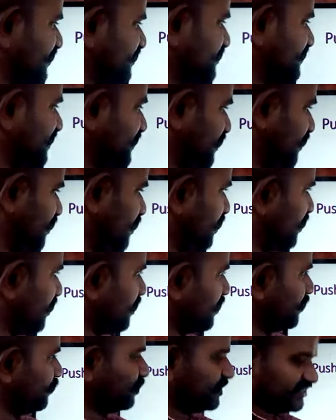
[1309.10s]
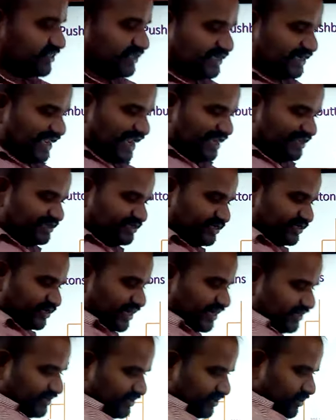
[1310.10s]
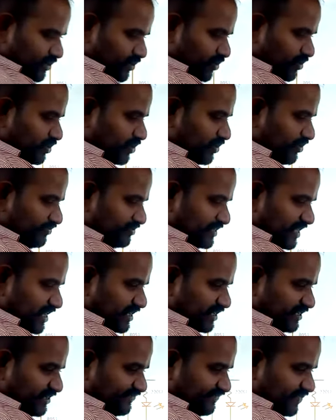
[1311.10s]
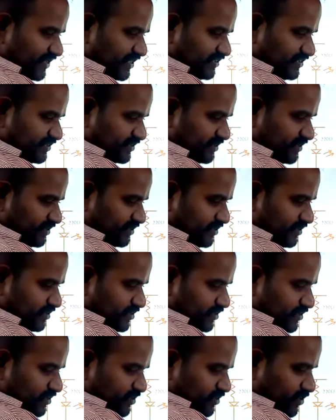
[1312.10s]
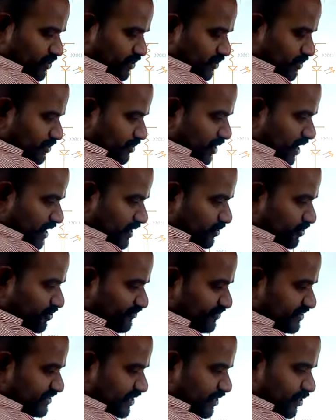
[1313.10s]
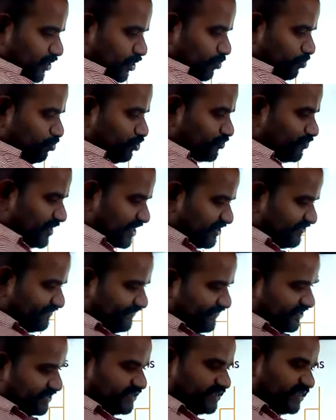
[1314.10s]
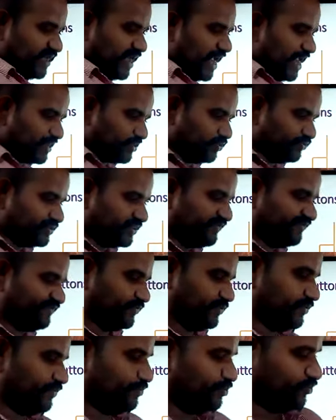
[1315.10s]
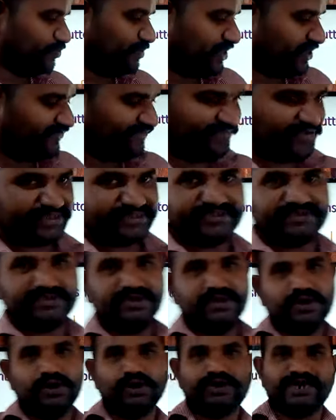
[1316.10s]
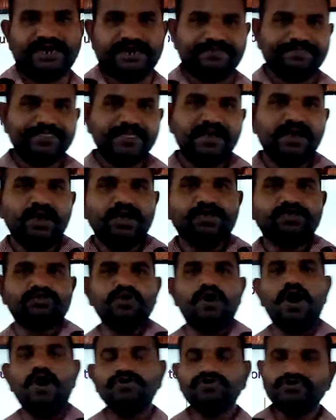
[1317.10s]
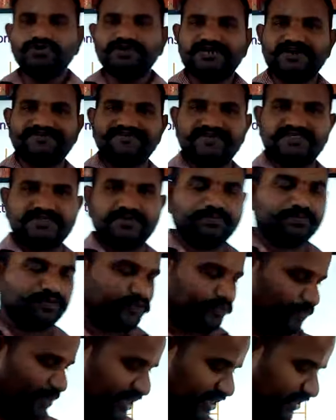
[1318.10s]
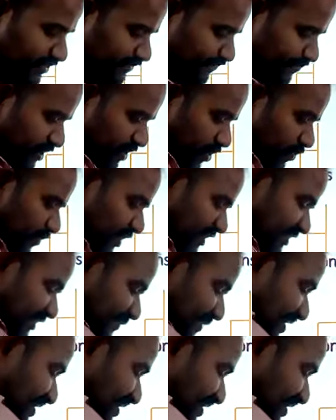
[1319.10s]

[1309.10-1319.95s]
the what is that, LED, right? We'll go with the LED first. No. I'll go with the push button first. Push button first. Okay. So how to interface the push button? What is the main